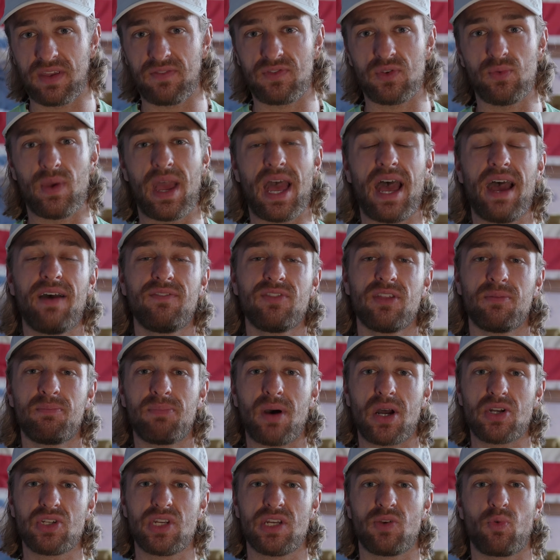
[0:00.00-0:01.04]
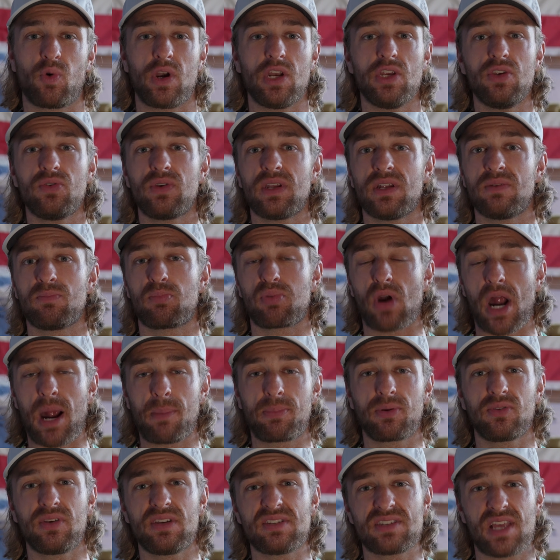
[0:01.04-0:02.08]
If you have the budget where you can
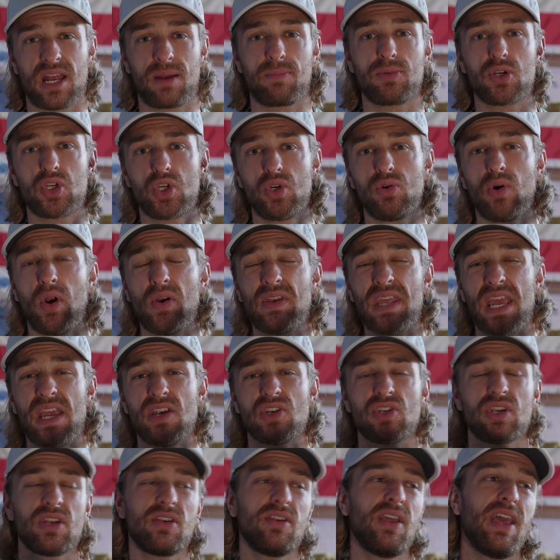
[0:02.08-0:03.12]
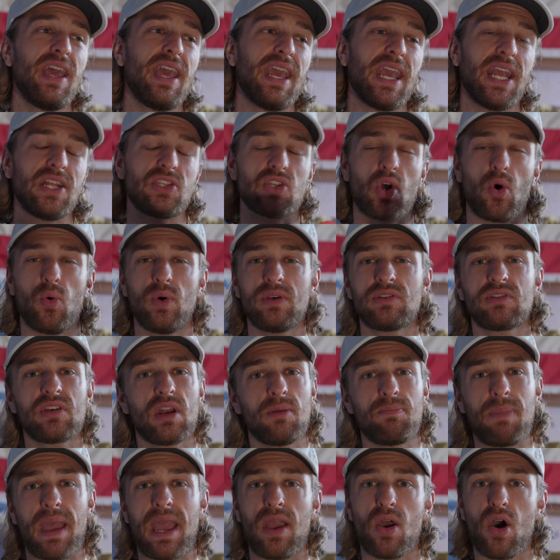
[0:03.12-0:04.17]
properly set up a shoe rotation, it's always going
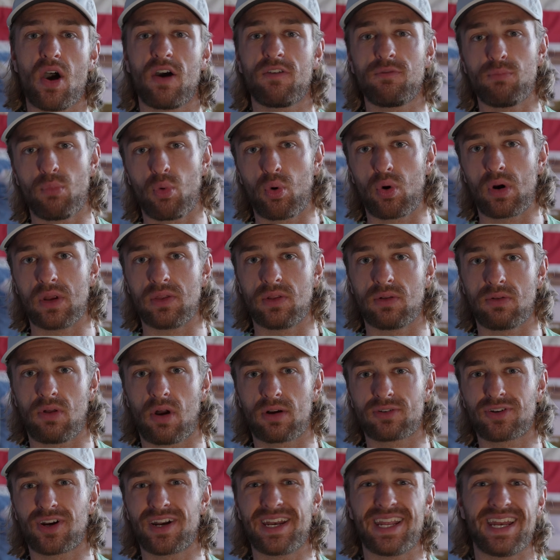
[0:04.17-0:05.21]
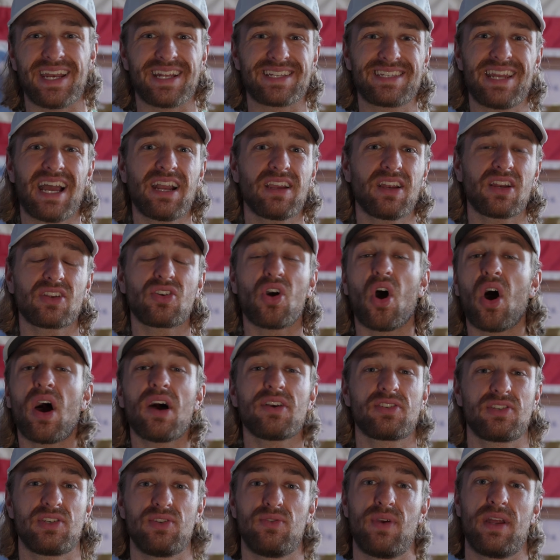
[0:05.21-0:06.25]
to pay off more in the long run, and it's not going to
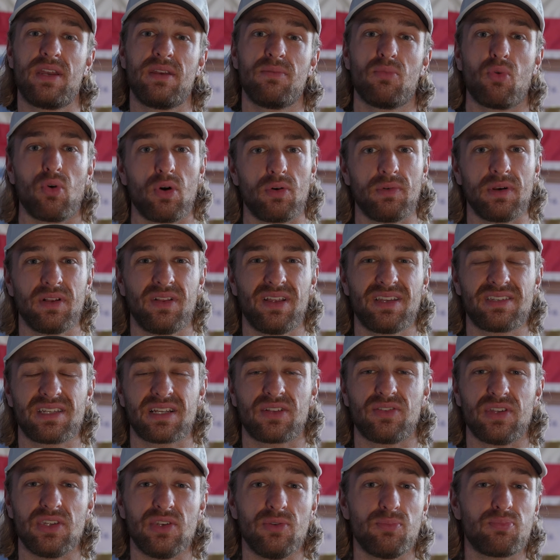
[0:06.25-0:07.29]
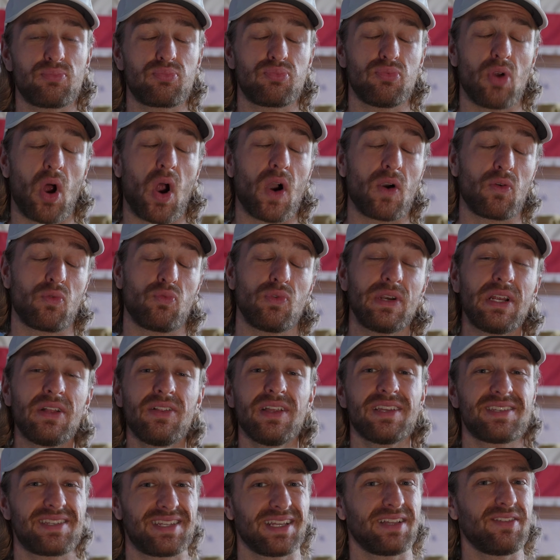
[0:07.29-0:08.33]
cost you any more realistically. You are
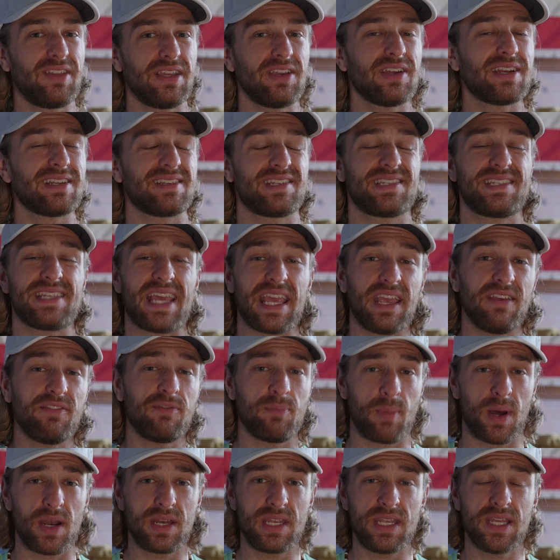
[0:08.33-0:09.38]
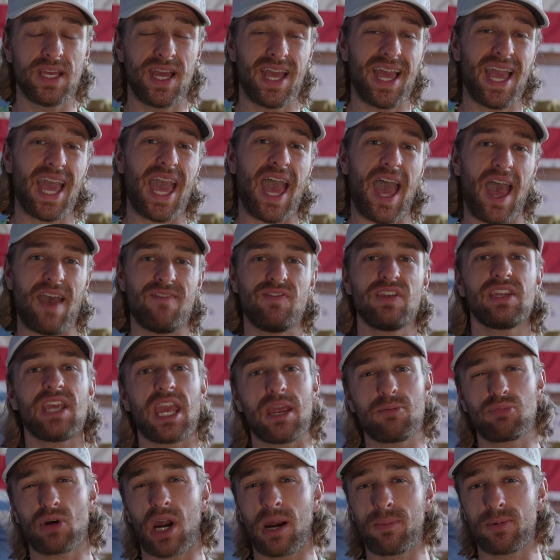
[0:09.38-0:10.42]
realistically going to save money having
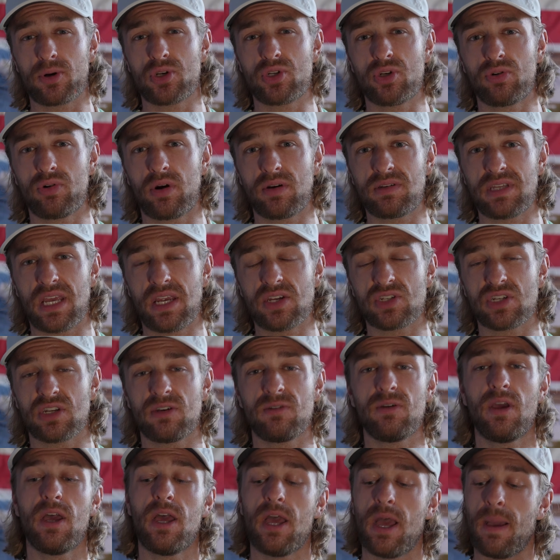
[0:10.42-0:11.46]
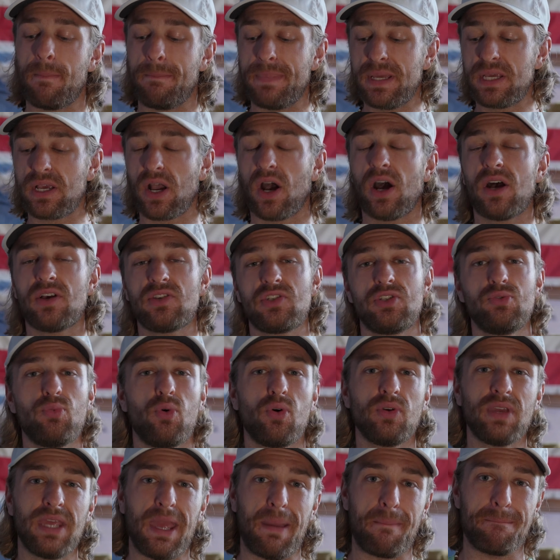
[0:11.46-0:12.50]
a proper shoe rotation because you
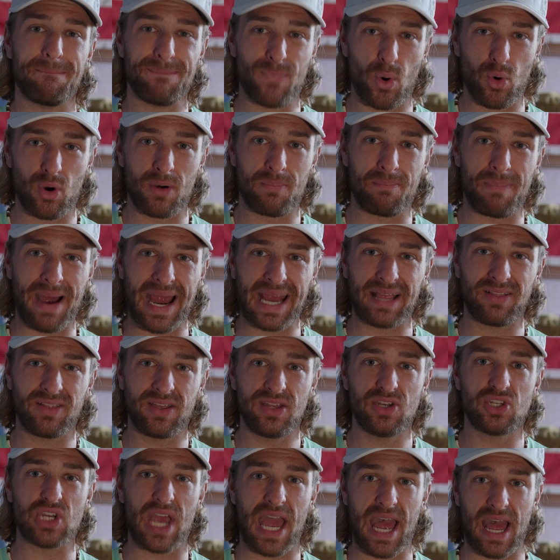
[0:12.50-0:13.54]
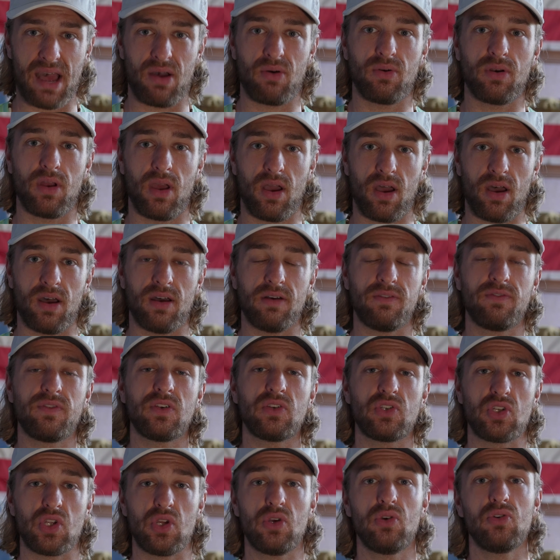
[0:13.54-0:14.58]
will get more mileage out of
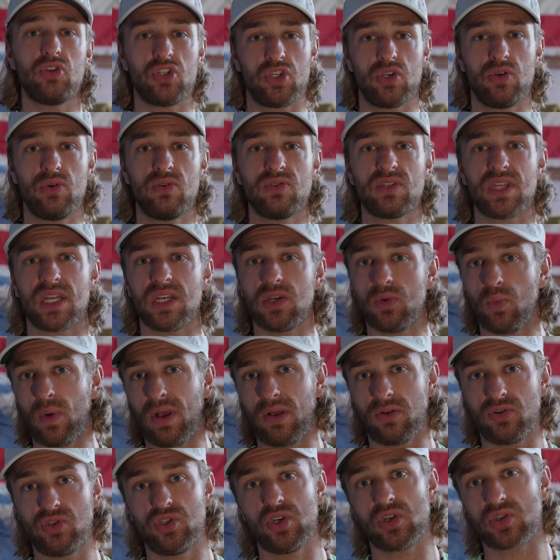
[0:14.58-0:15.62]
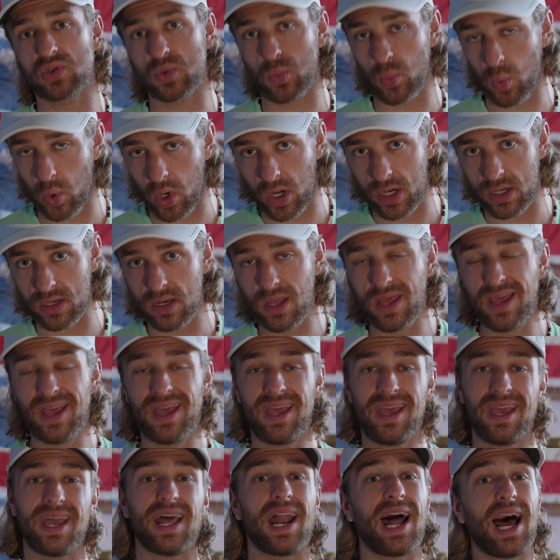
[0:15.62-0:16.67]
2 shoes than you will just 1.
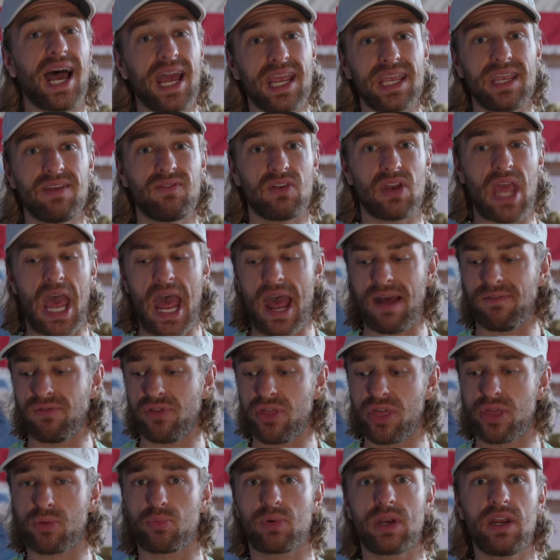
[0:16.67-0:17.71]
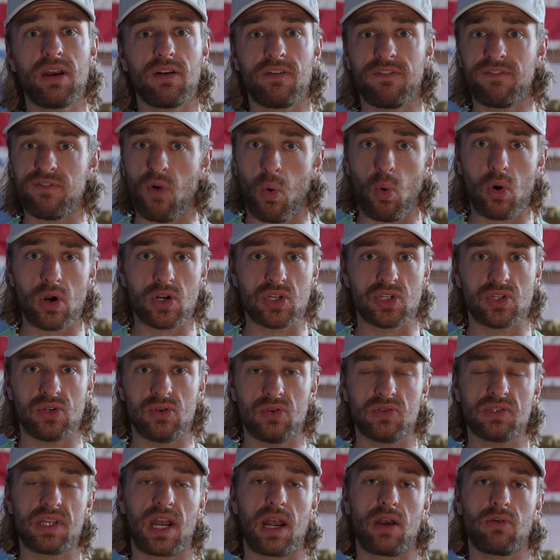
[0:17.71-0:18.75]
And I even have 3 to 4
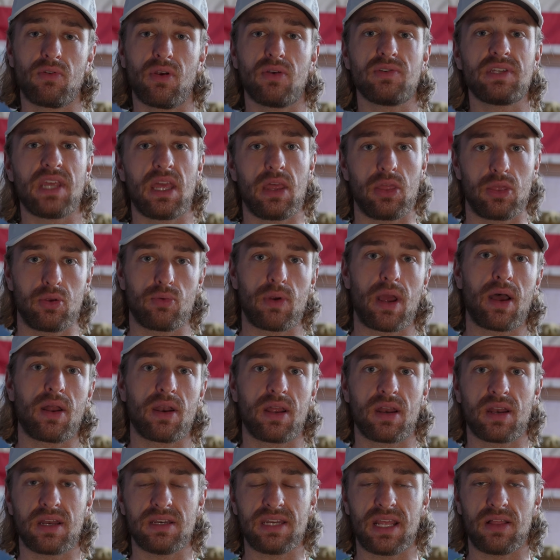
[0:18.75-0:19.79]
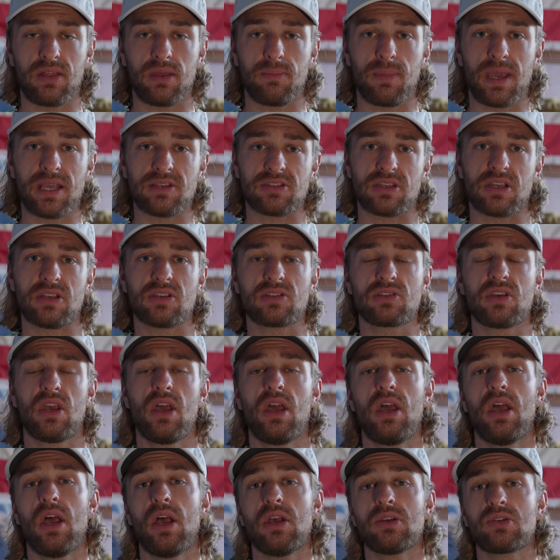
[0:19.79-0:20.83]
shoes that I rotate throughout on a daily basis.
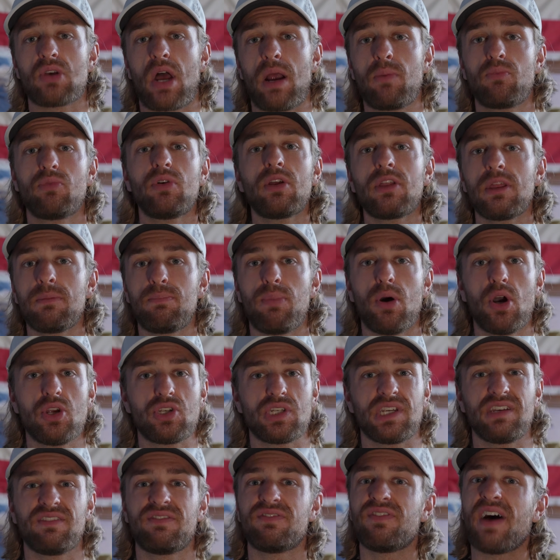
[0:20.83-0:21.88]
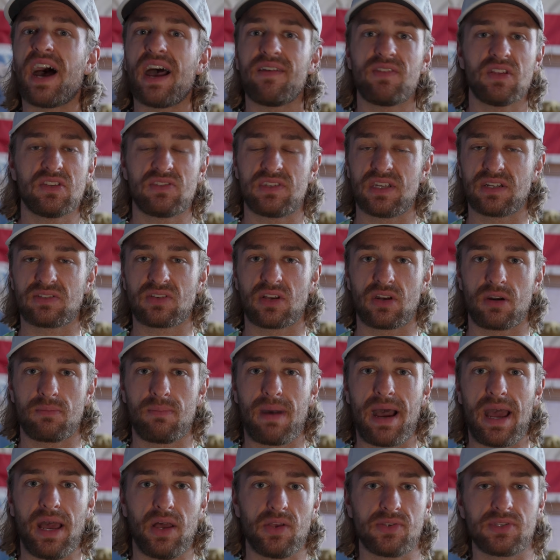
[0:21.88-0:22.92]
So I'm really pushing 500 to 600
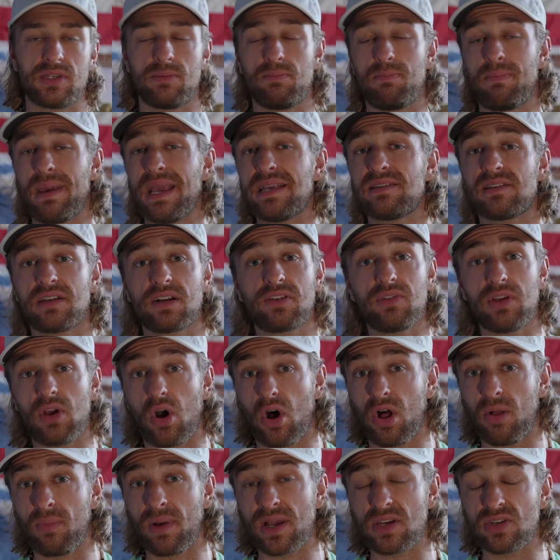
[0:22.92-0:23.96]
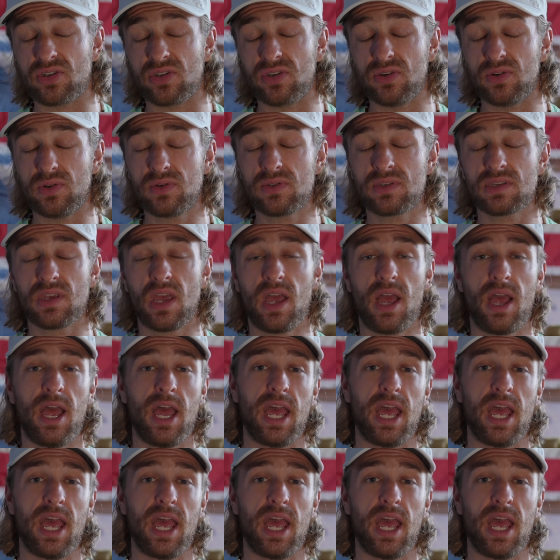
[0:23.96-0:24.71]
miles in basically all my shoes.